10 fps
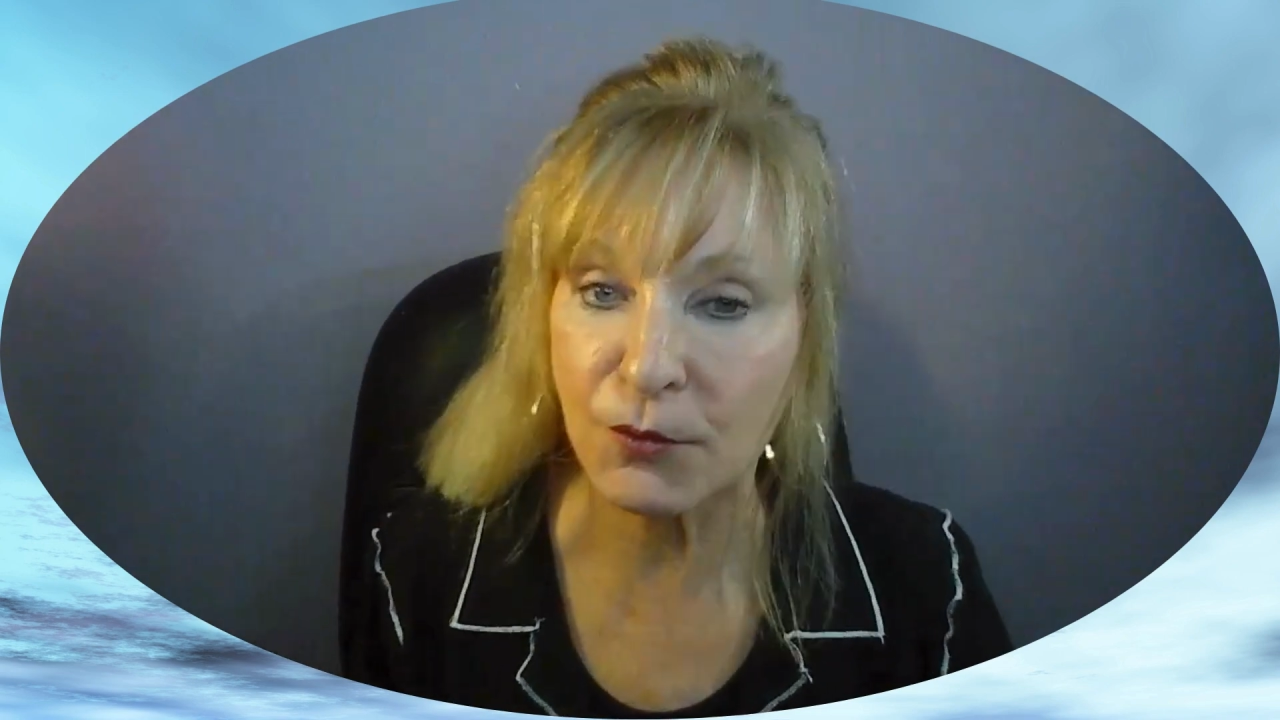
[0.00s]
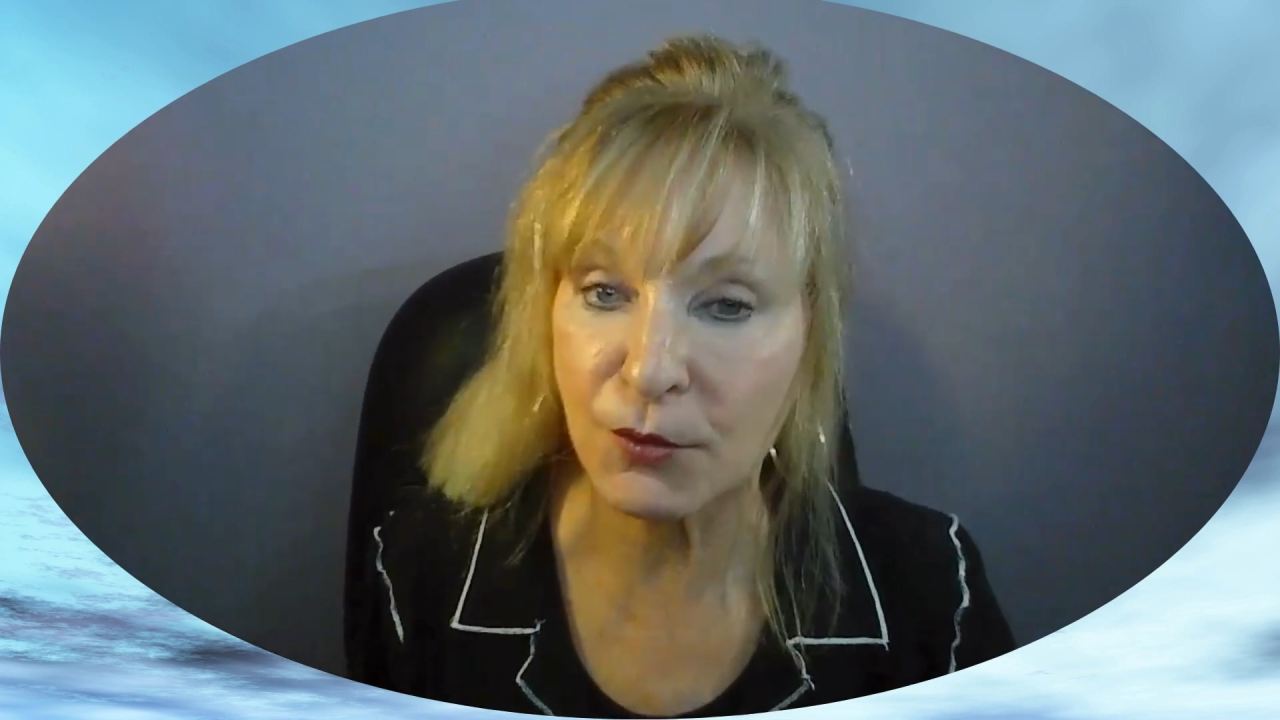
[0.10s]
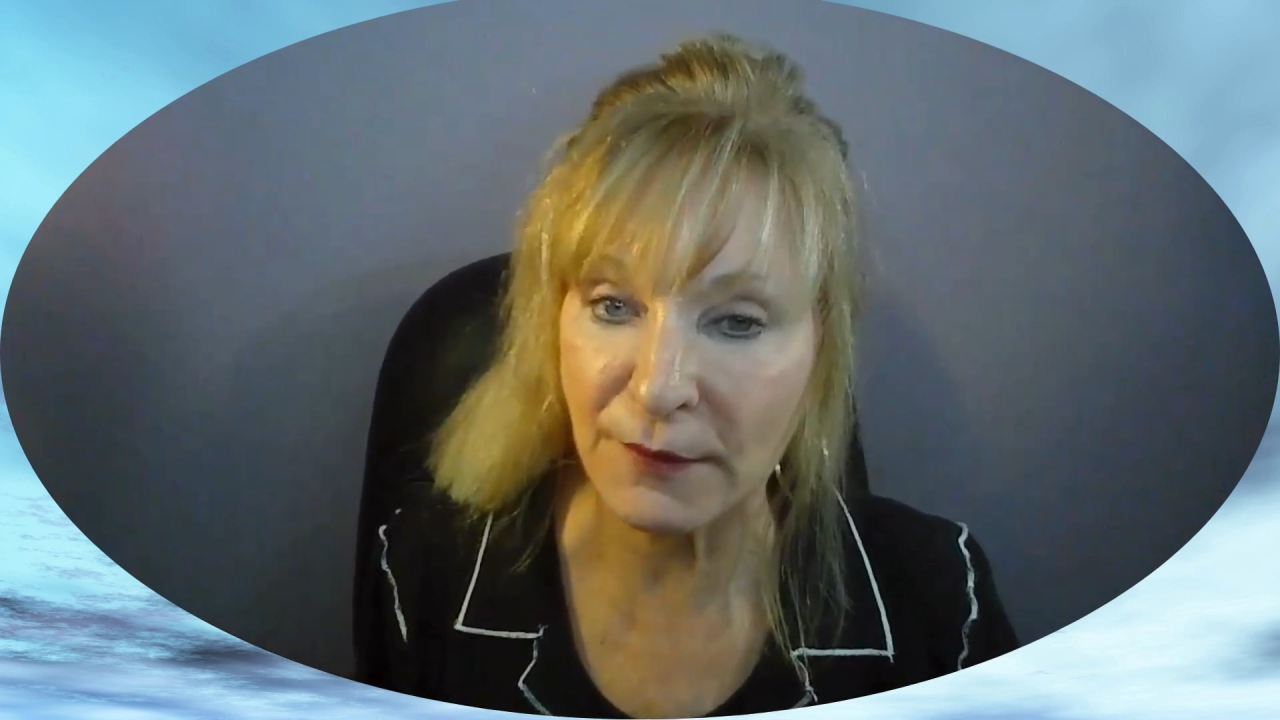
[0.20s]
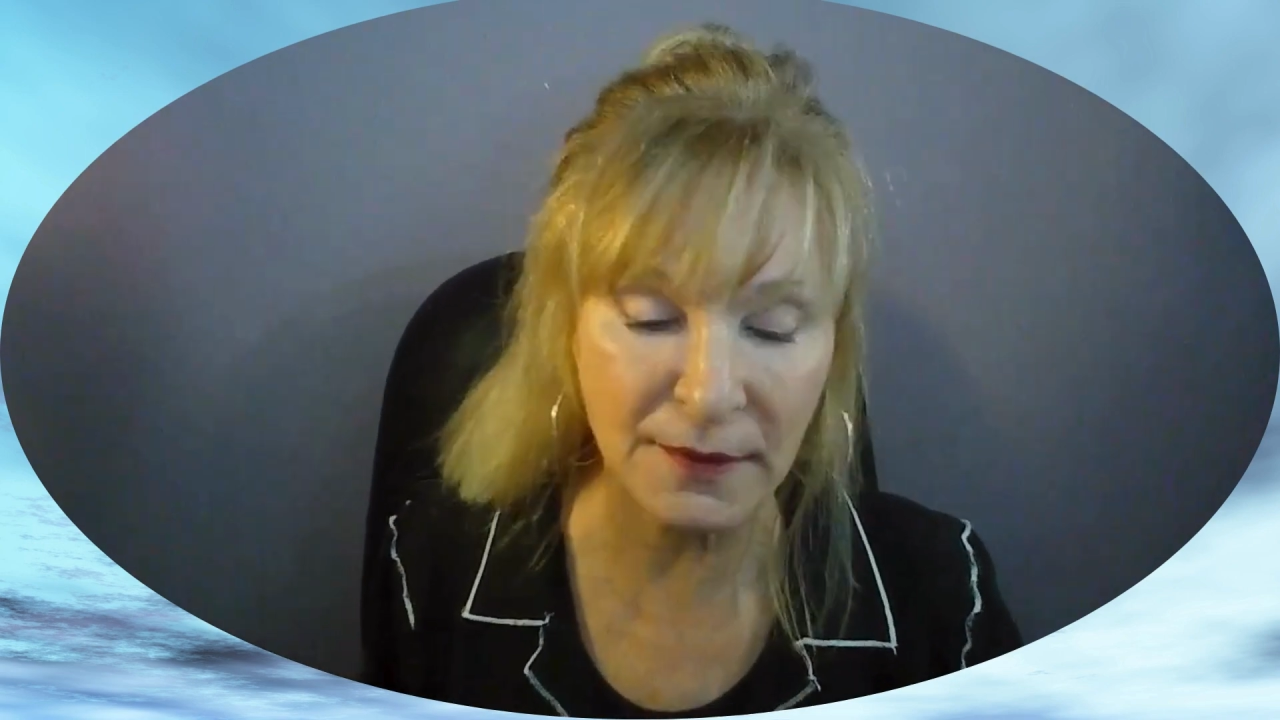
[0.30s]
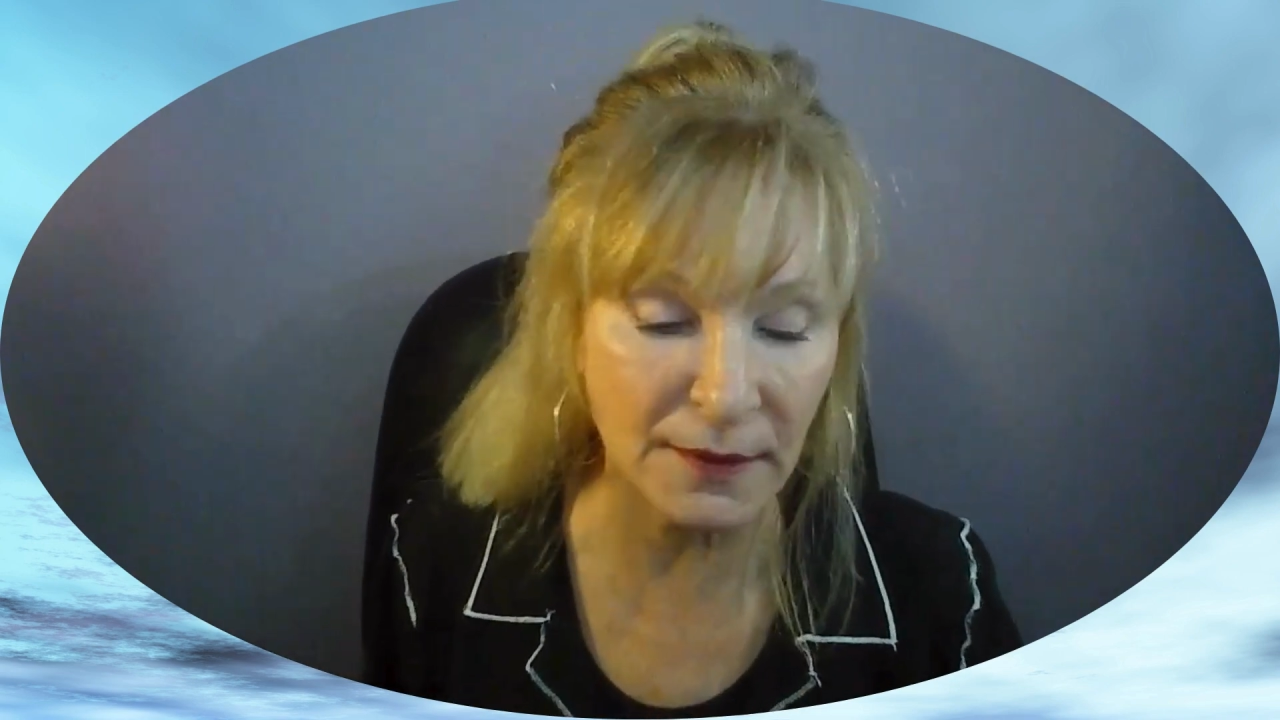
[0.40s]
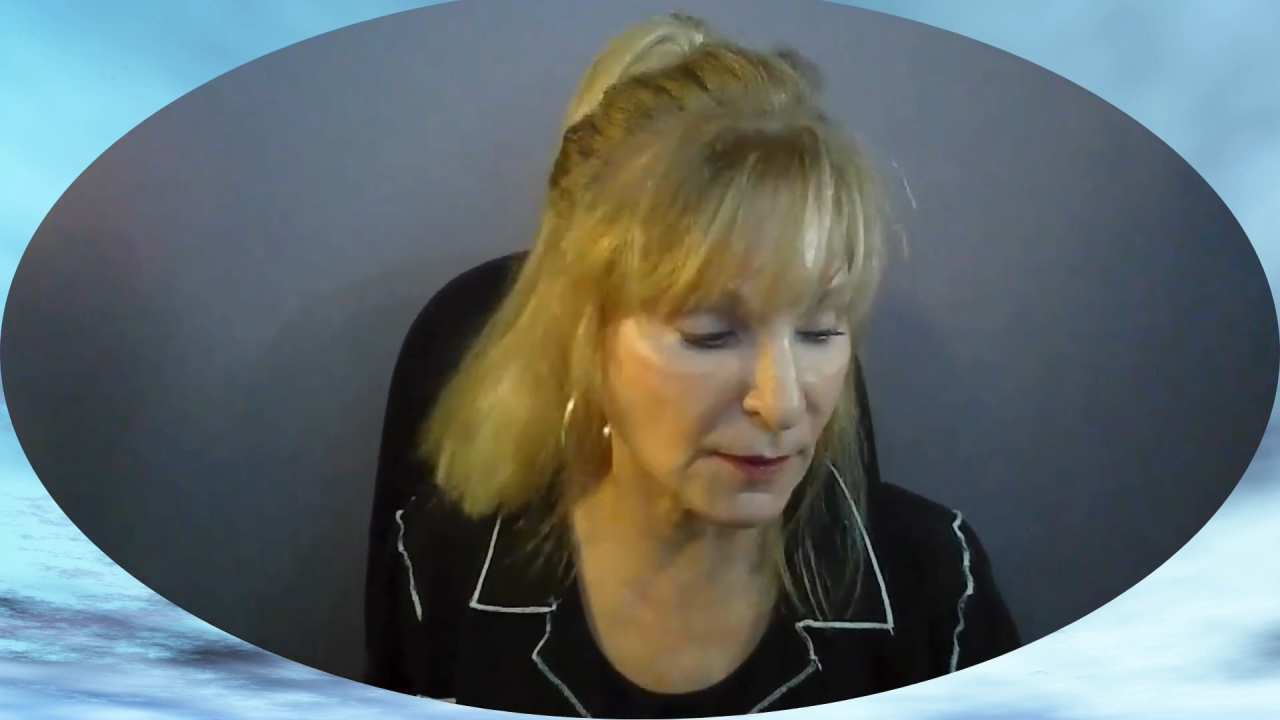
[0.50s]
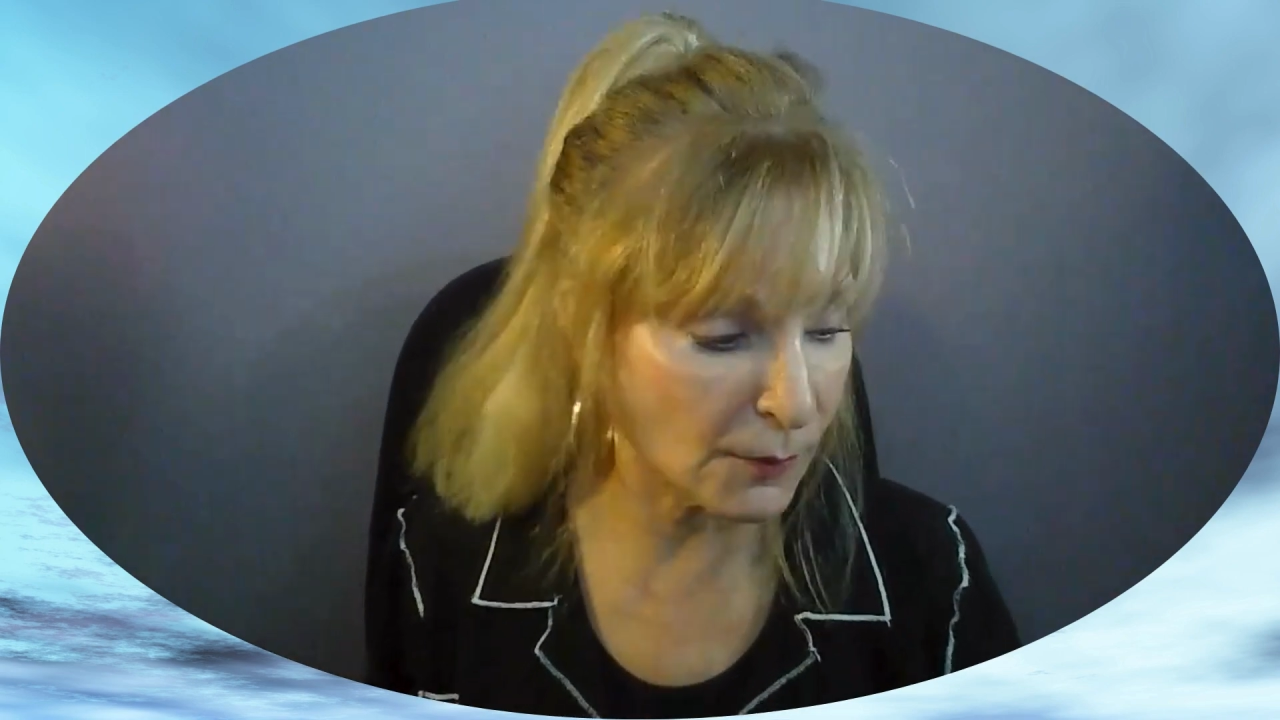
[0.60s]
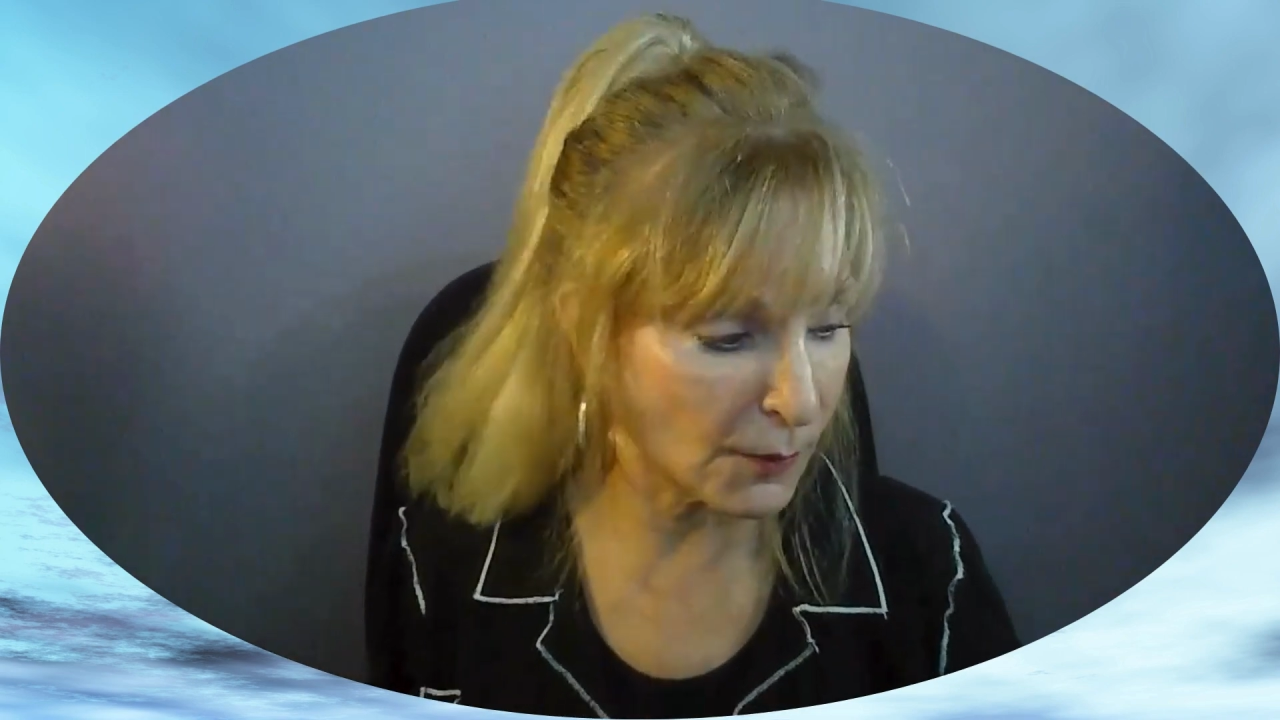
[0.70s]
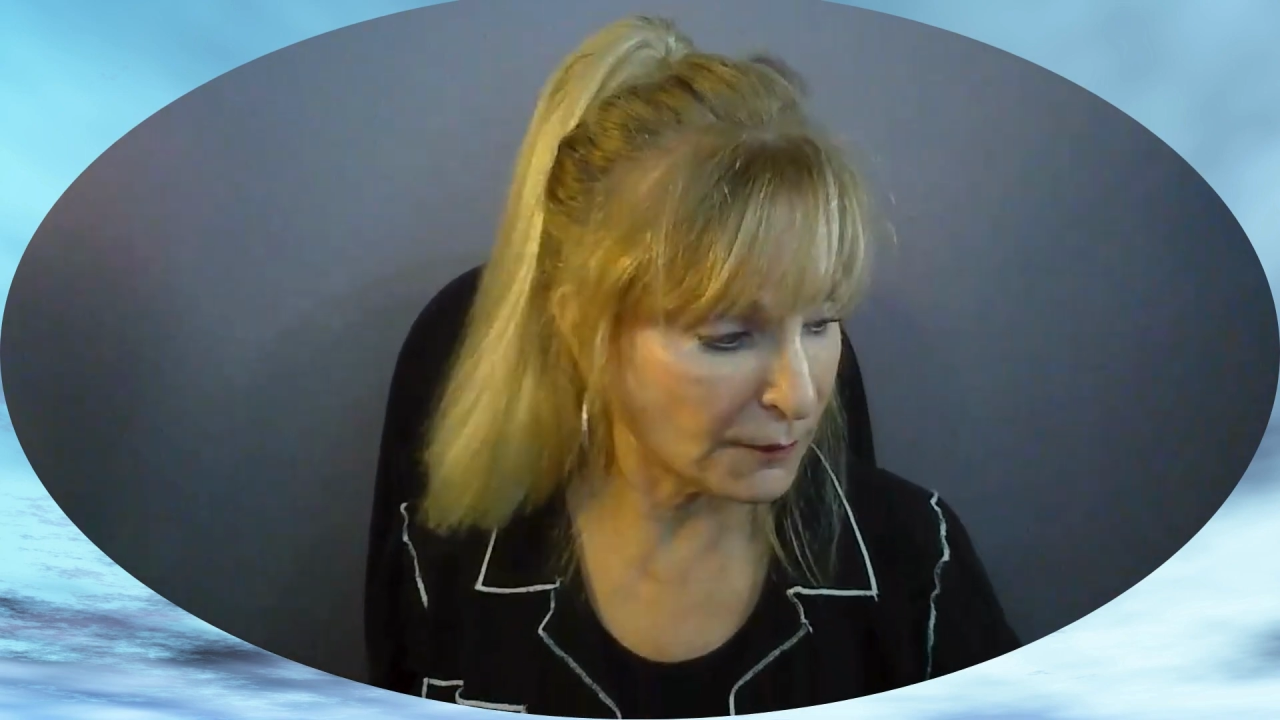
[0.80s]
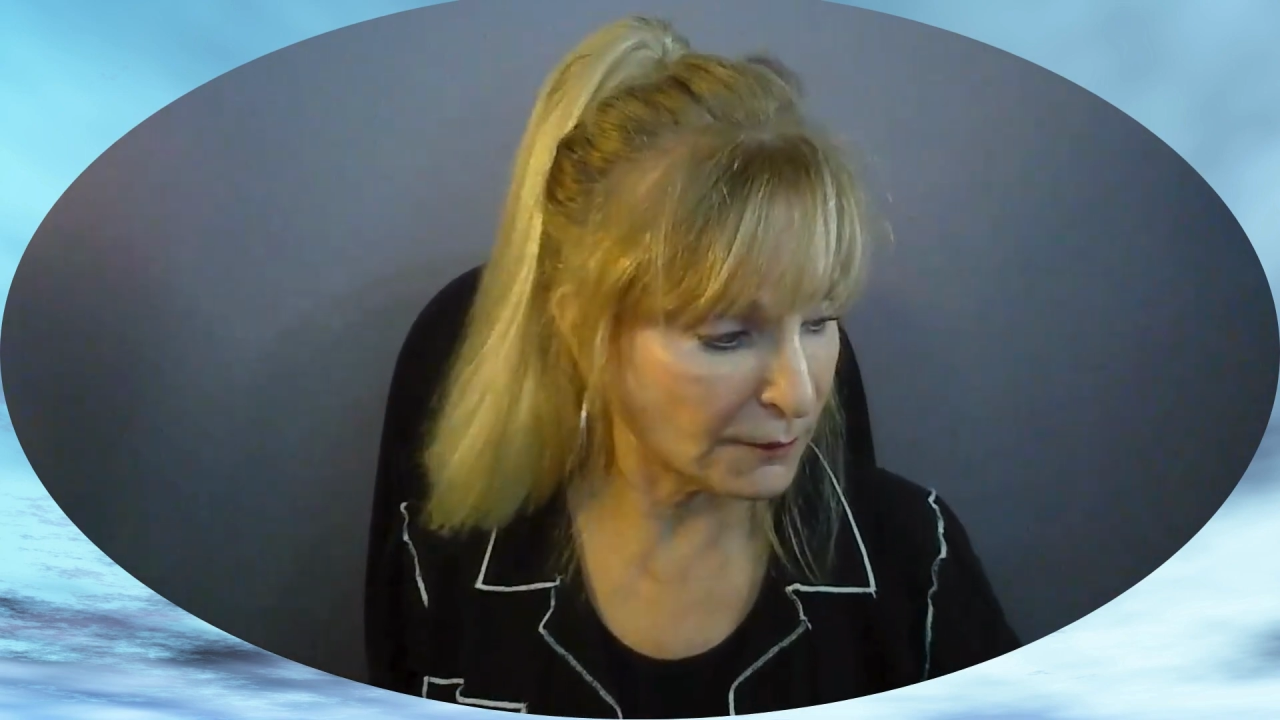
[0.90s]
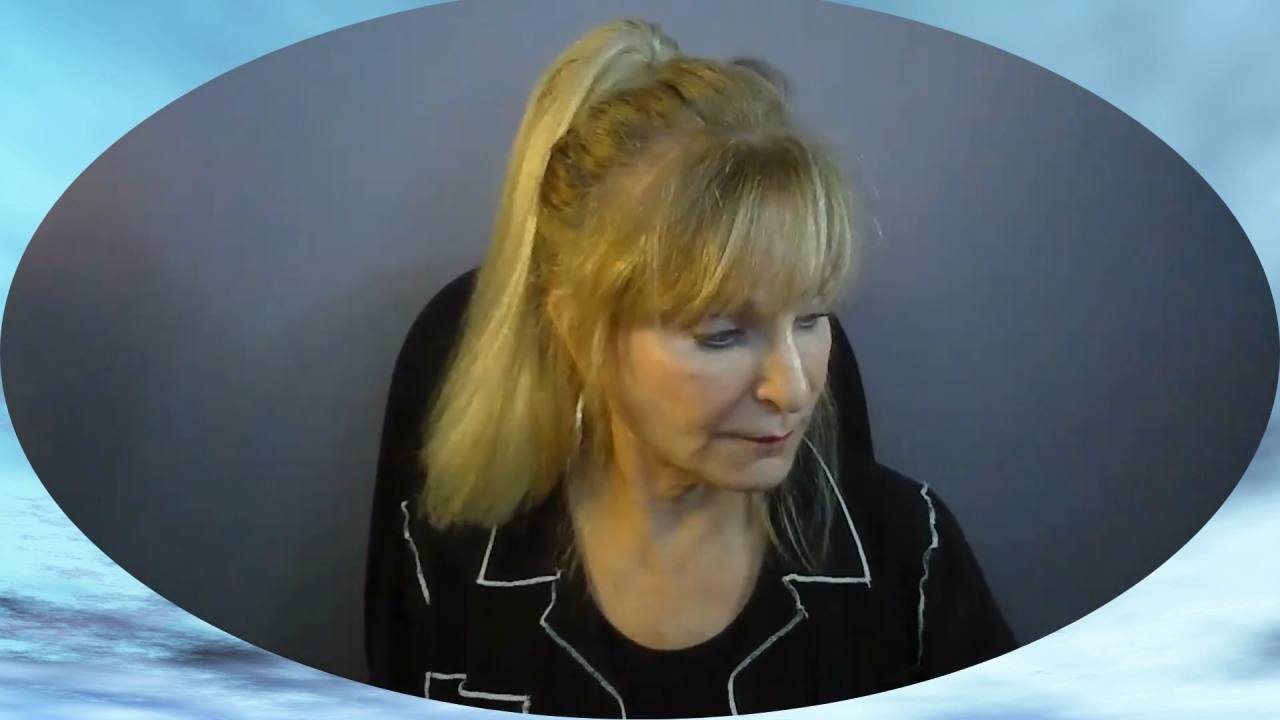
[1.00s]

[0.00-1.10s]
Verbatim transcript: trust anyone.